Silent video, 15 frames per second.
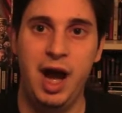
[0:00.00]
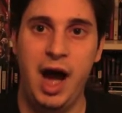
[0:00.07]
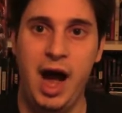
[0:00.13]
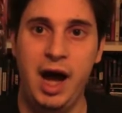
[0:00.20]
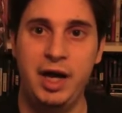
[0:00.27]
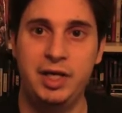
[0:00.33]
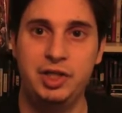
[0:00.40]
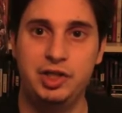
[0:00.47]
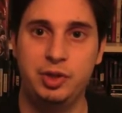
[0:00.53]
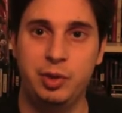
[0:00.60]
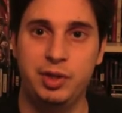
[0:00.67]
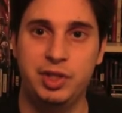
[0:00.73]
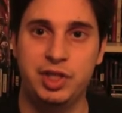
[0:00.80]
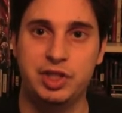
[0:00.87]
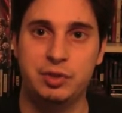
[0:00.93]
I
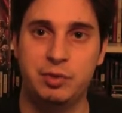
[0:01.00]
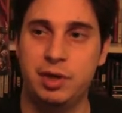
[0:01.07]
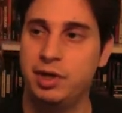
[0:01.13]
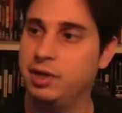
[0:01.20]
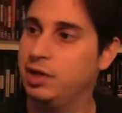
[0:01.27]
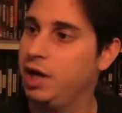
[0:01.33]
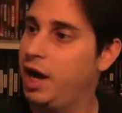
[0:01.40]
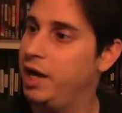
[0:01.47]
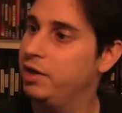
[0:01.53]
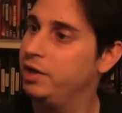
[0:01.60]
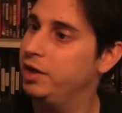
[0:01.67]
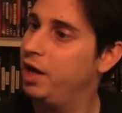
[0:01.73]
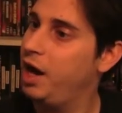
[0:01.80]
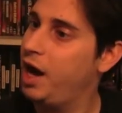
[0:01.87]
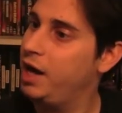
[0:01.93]
enjoyed this one.
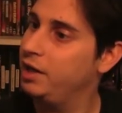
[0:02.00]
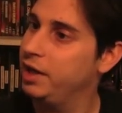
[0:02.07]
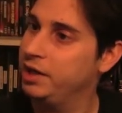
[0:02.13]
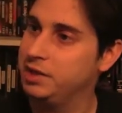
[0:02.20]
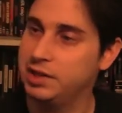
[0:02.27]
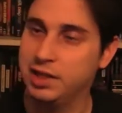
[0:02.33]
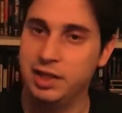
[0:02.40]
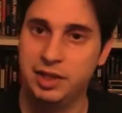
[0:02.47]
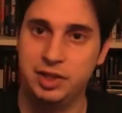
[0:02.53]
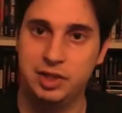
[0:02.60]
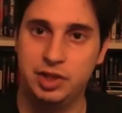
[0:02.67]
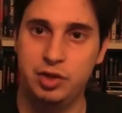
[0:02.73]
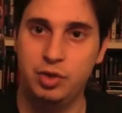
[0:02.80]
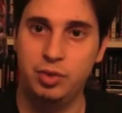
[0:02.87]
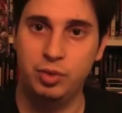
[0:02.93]
I liked it.
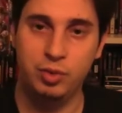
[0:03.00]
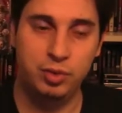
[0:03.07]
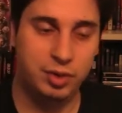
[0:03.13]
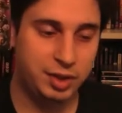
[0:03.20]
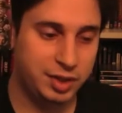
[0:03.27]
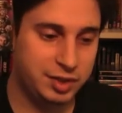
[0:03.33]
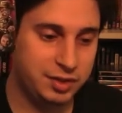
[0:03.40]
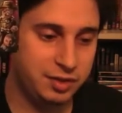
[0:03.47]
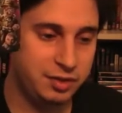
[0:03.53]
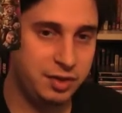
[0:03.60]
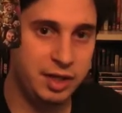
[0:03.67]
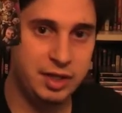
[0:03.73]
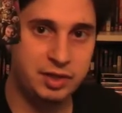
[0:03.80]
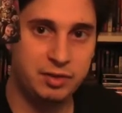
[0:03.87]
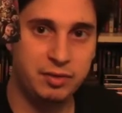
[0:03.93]
It's cool. It's
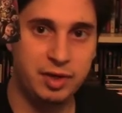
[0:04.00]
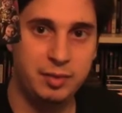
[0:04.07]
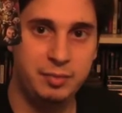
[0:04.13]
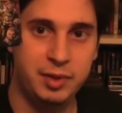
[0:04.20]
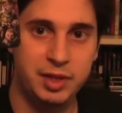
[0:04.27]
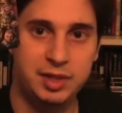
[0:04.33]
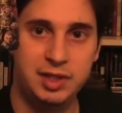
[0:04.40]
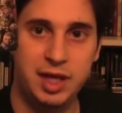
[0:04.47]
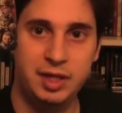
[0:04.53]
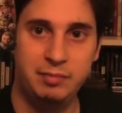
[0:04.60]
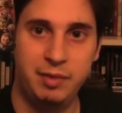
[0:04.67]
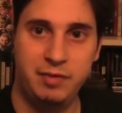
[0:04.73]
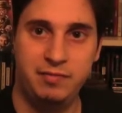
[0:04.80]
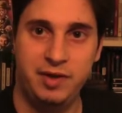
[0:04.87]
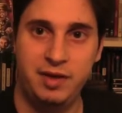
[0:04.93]
creepy. It's not
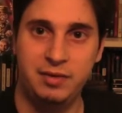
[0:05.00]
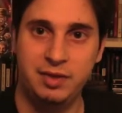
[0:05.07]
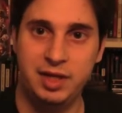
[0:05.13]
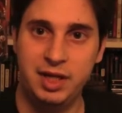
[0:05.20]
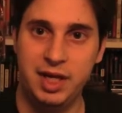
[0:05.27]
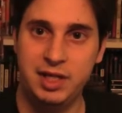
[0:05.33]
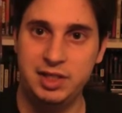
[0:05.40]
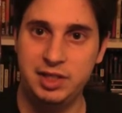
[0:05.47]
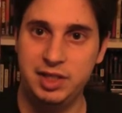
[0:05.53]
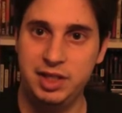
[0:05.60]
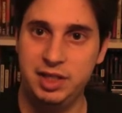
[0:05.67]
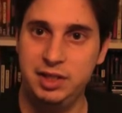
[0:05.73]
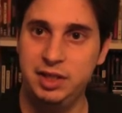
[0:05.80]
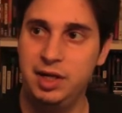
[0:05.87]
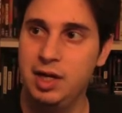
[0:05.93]
my favorite thing I've
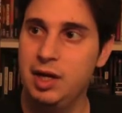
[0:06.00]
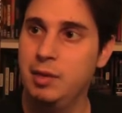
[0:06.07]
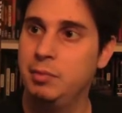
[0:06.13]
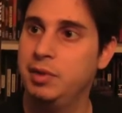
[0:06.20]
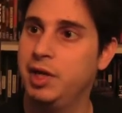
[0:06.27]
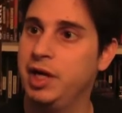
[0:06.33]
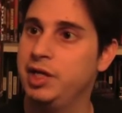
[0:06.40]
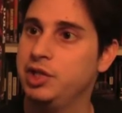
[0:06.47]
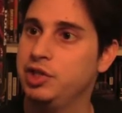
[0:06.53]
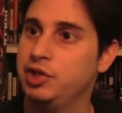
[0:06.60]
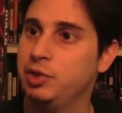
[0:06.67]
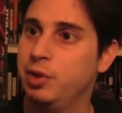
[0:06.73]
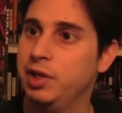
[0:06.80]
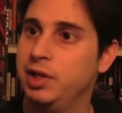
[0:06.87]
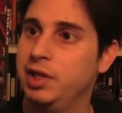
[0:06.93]
seen, but I
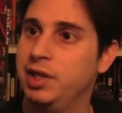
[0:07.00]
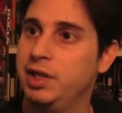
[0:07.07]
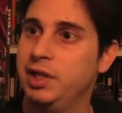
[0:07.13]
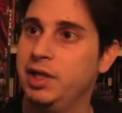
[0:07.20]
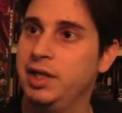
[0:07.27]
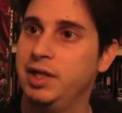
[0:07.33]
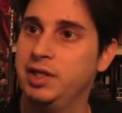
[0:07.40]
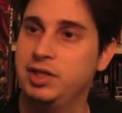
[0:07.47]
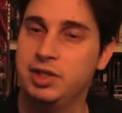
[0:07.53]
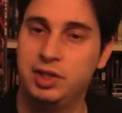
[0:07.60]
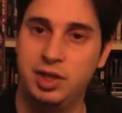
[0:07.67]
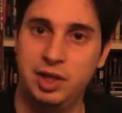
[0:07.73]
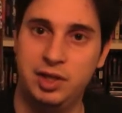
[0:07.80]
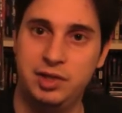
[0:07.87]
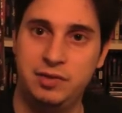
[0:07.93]
enjoyed it.
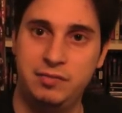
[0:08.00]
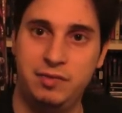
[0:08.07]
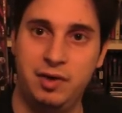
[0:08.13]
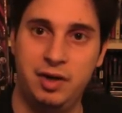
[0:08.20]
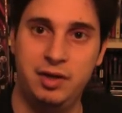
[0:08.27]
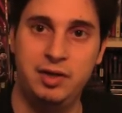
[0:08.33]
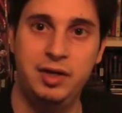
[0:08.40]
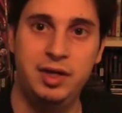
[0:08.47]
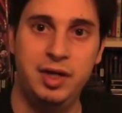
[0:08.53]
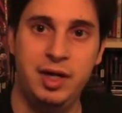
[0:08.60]
It's fun.